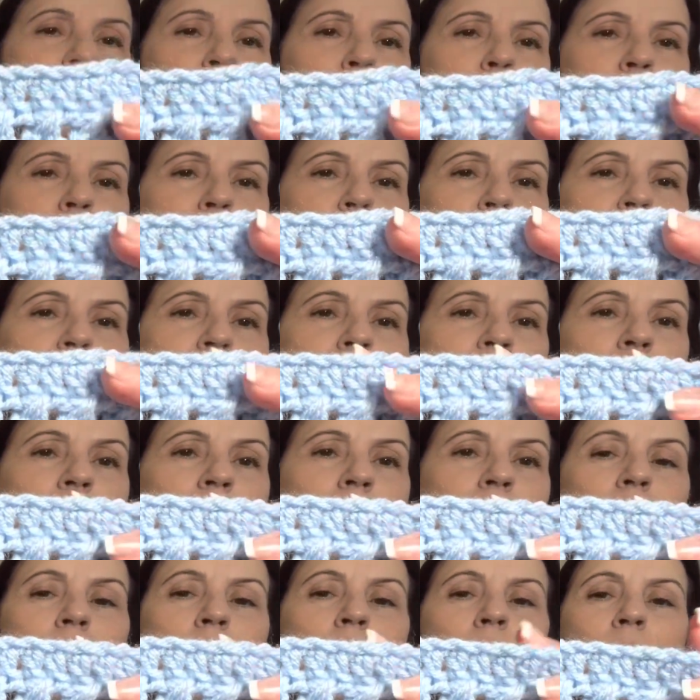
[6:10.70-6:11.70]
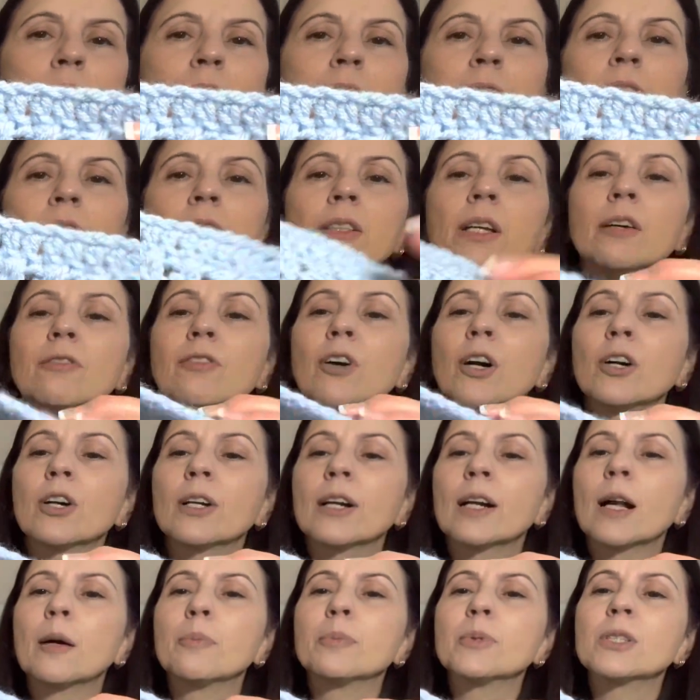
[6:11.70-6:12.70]
building on, have I
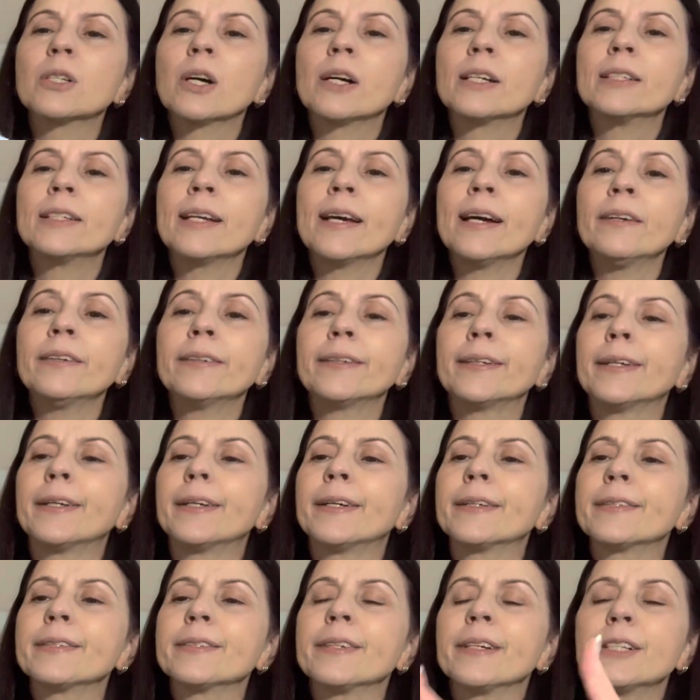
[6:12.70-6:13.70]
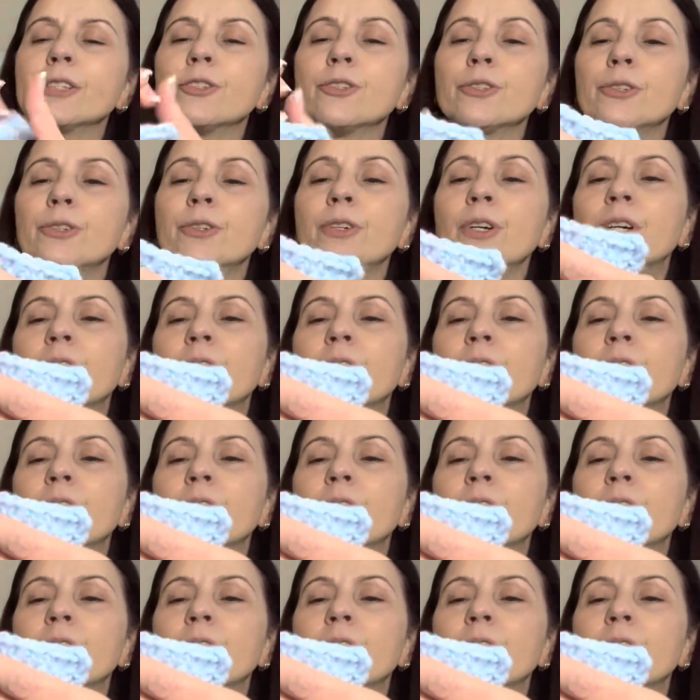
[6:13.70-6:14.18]
got it upside down? Yes, I do.